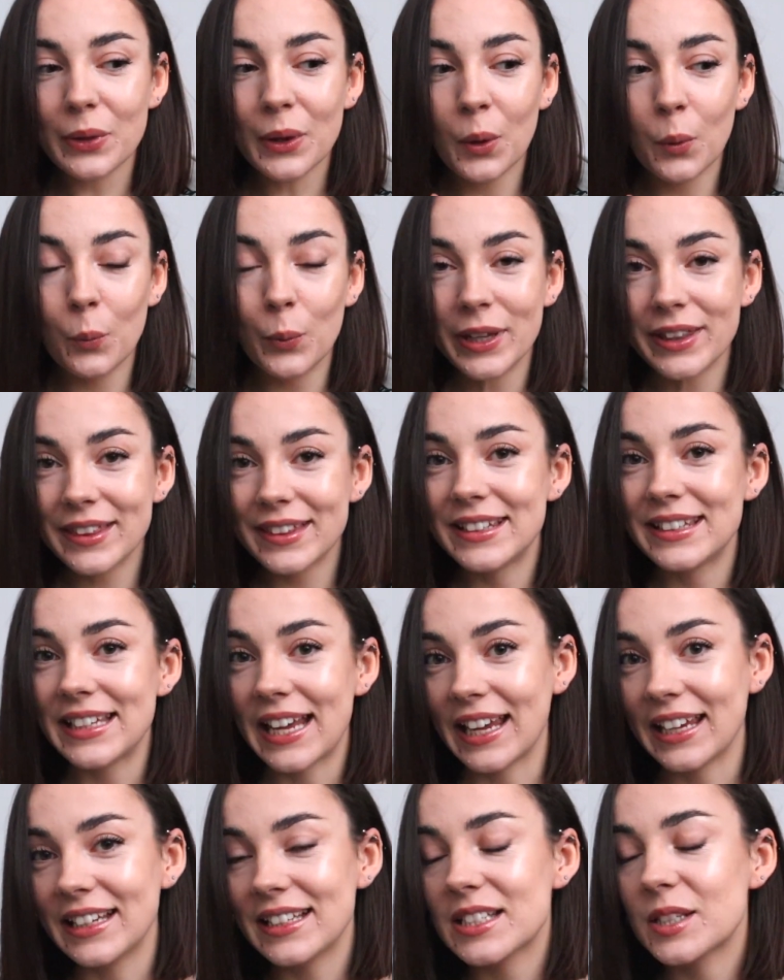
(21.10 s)
with
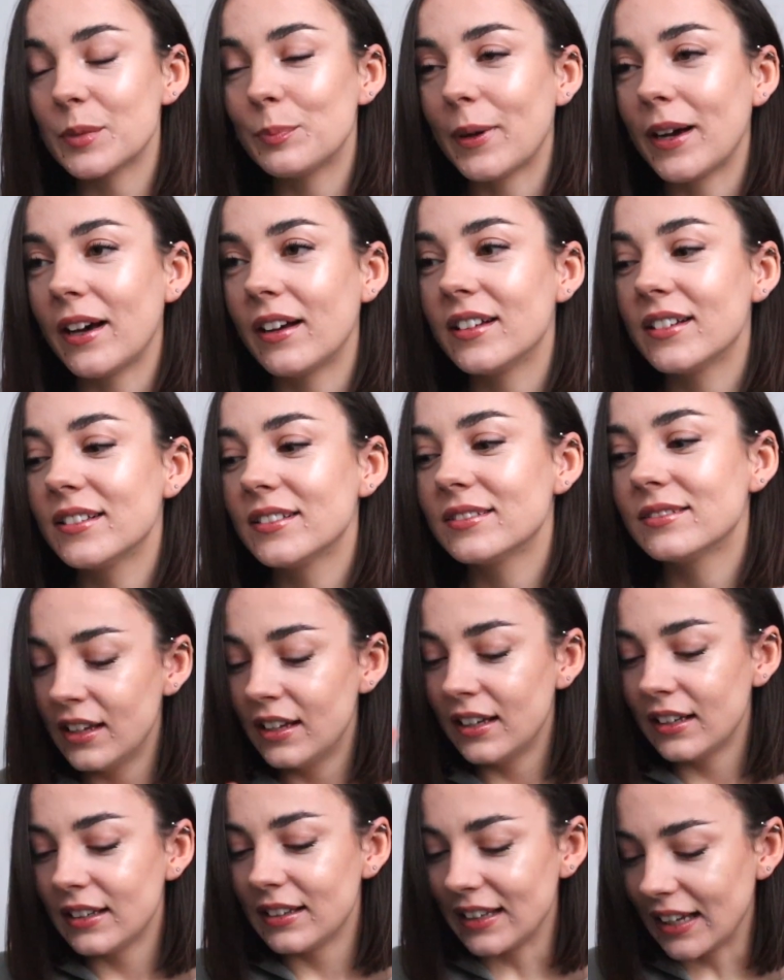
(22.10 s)
Nate, but
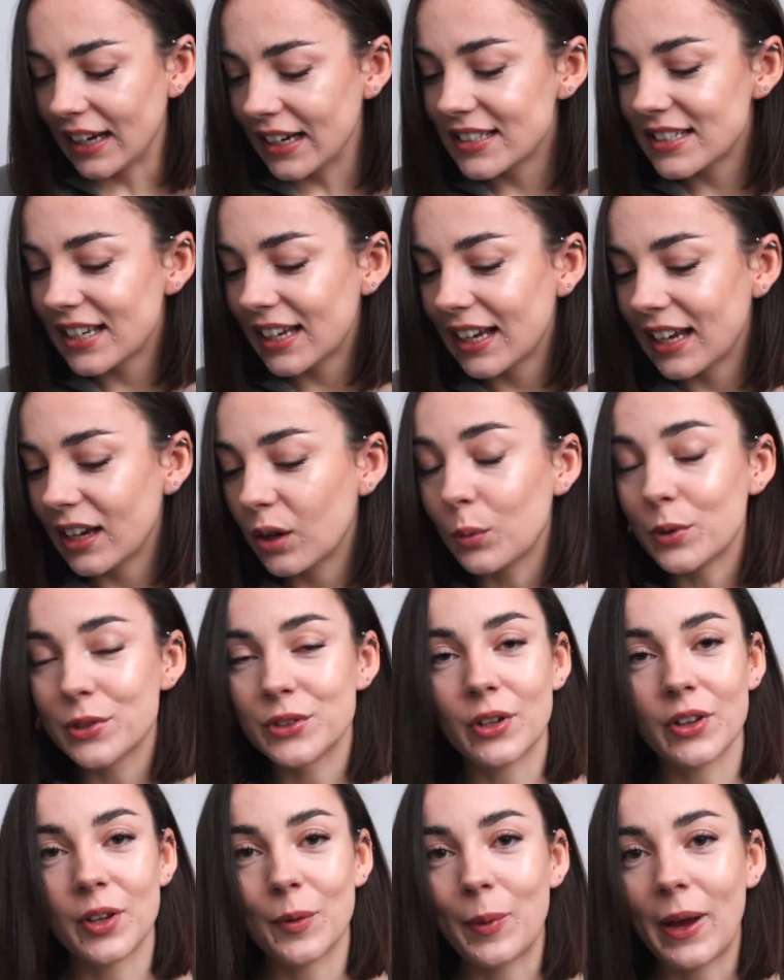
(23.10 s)
lighting was
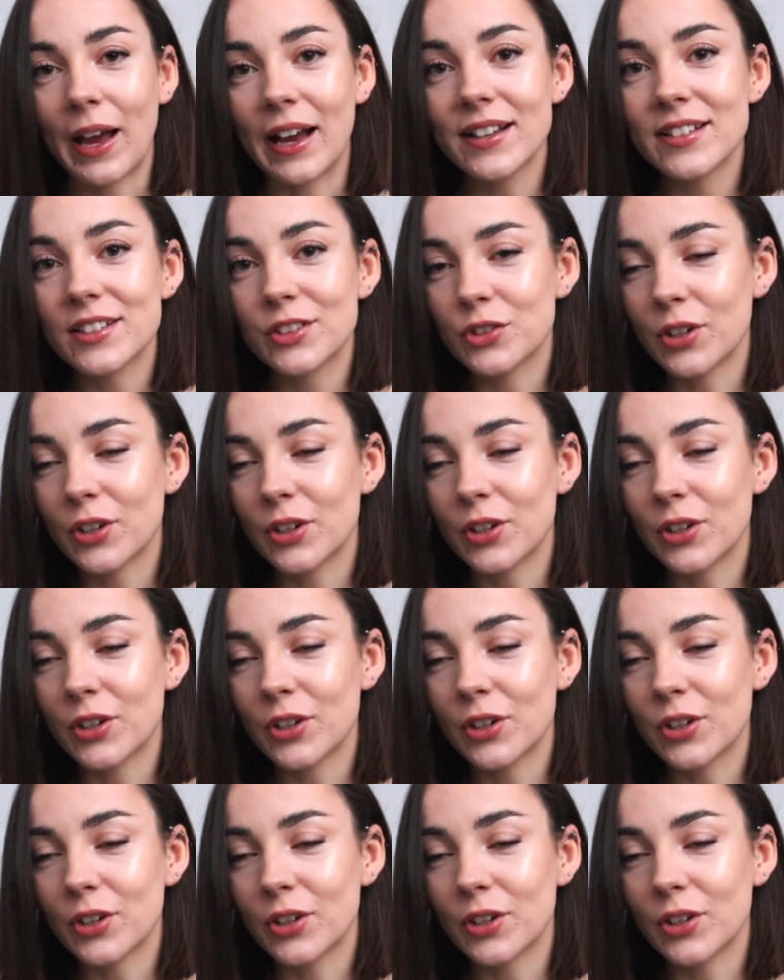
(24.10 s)
not the best.